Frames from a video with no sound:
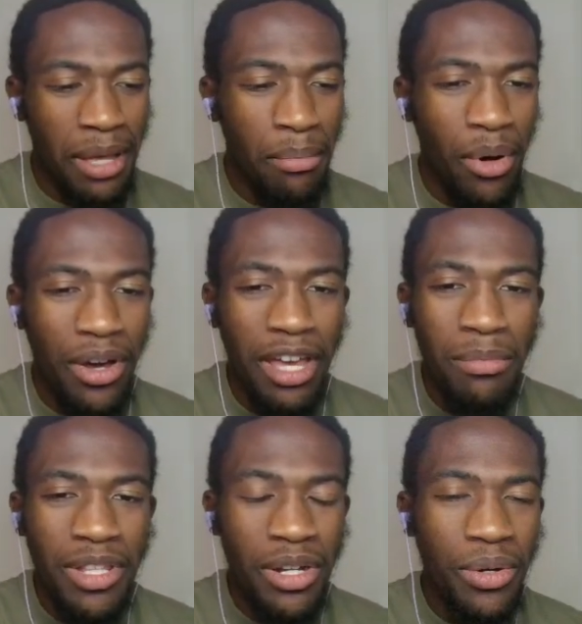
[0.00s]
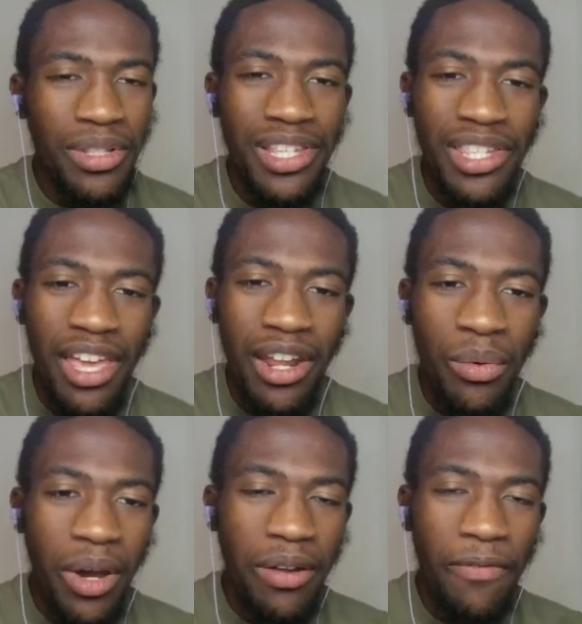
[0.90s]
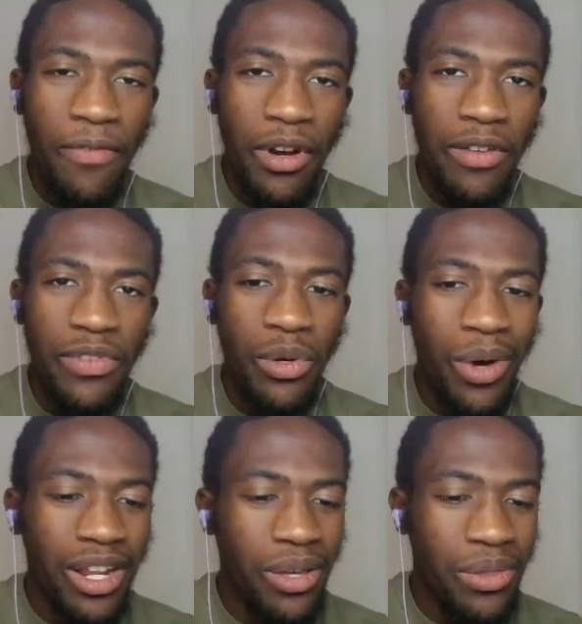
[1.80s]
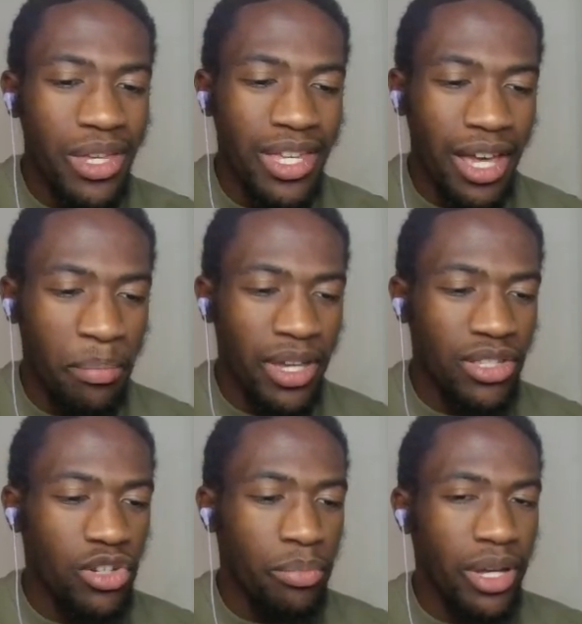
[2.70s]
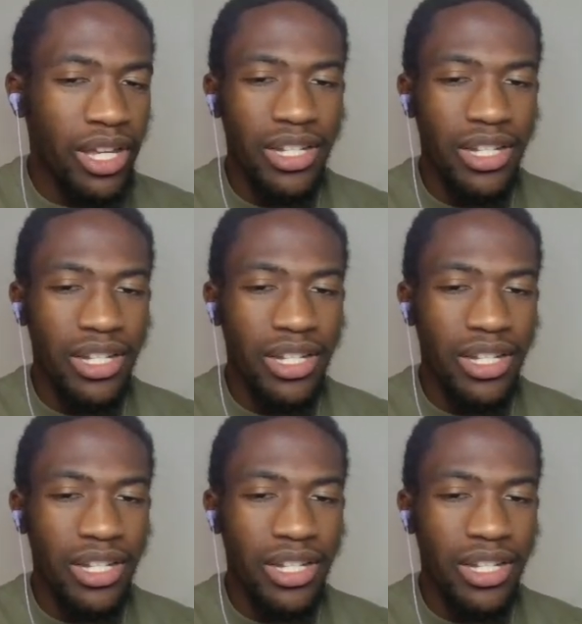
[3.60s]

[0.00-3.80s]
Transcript: boy, I'm literally standing right in front of you. Why do you think I picked your butt?